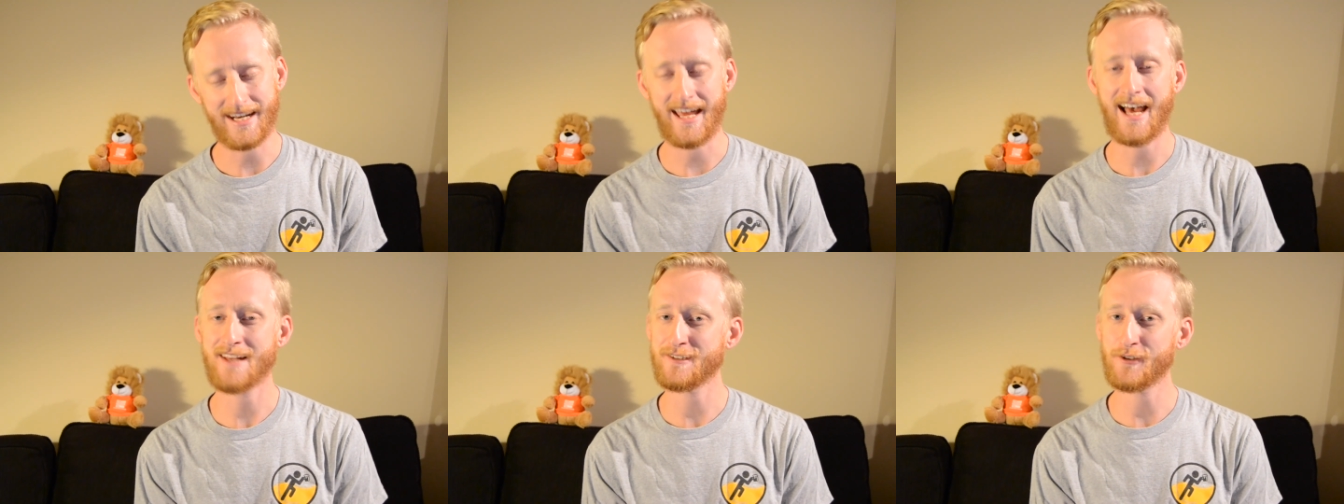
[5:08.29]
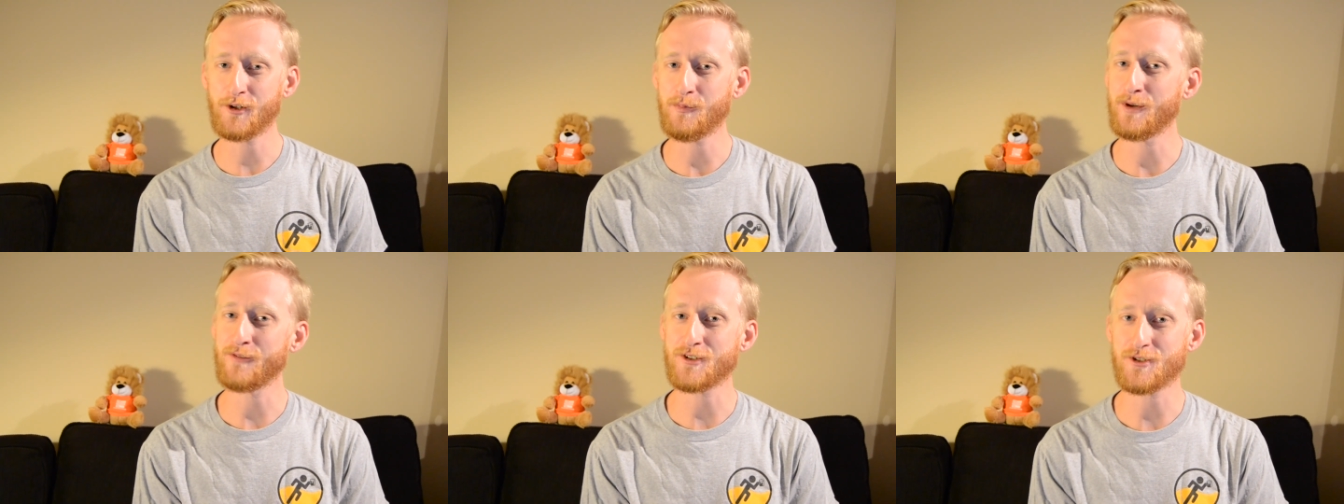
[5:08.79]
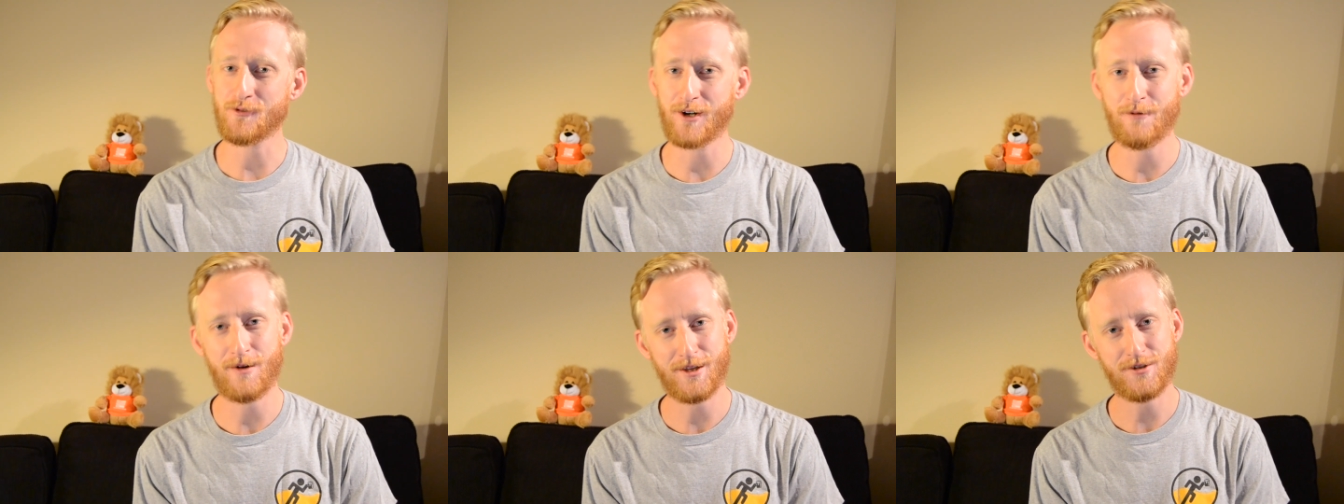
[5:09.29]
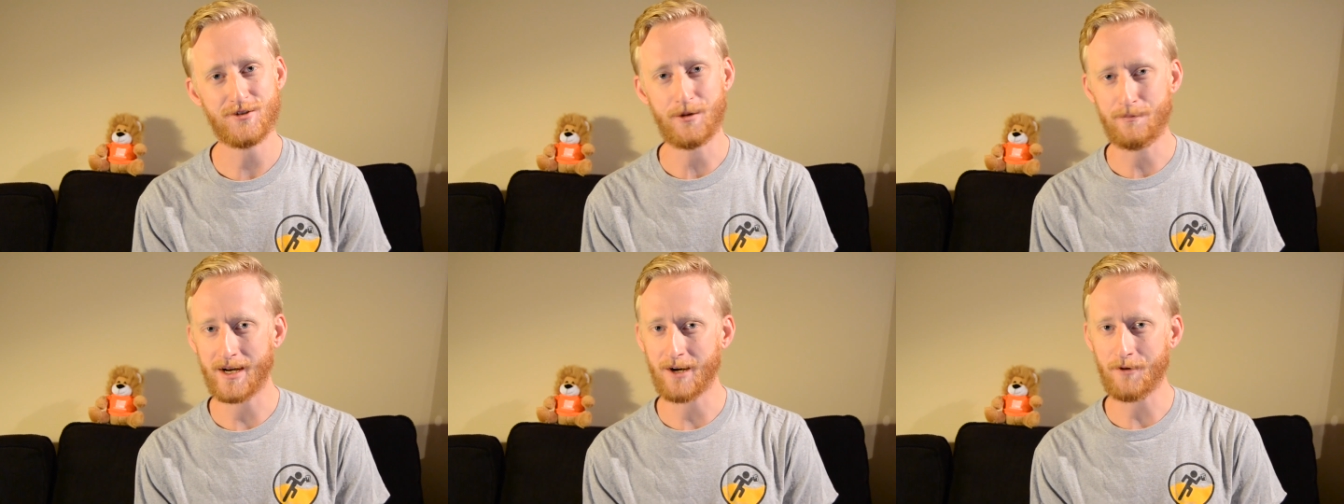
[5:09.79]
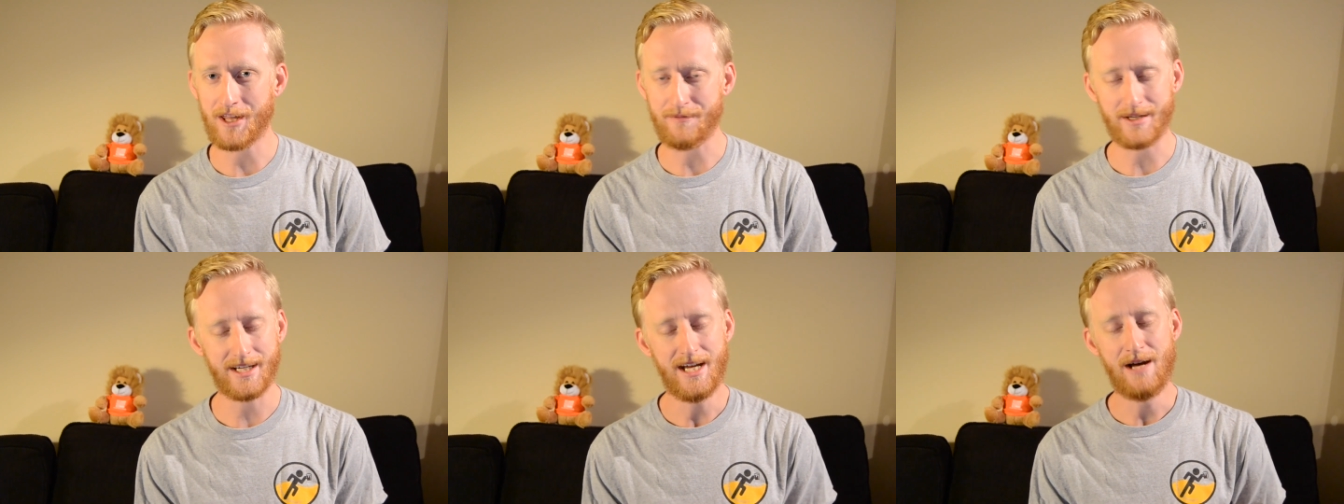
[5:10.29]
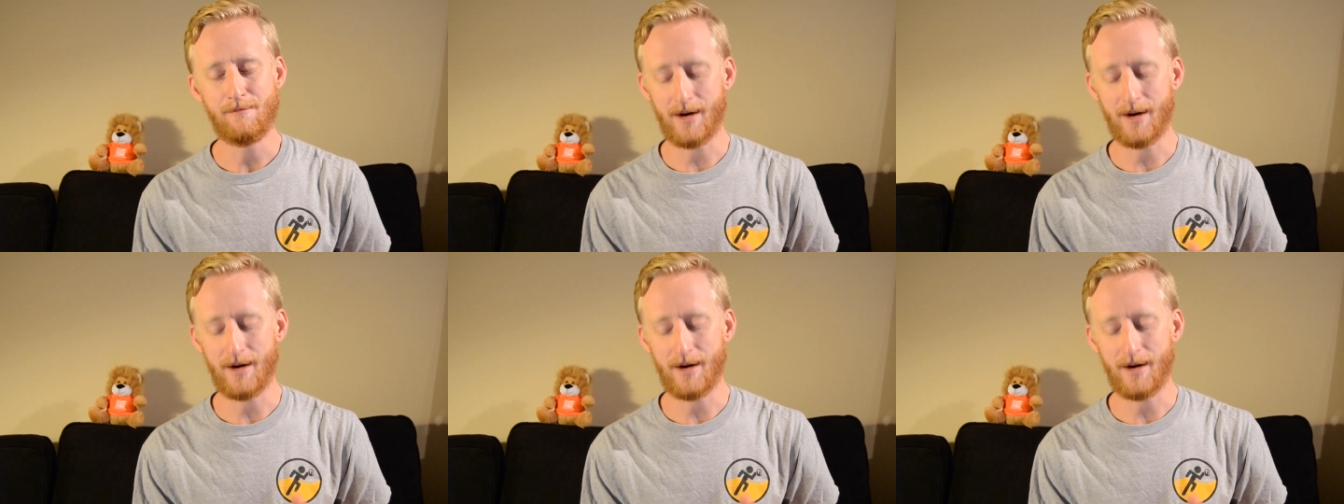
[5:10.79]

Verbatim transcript: and it has a little bit of a story with it, so bear with me.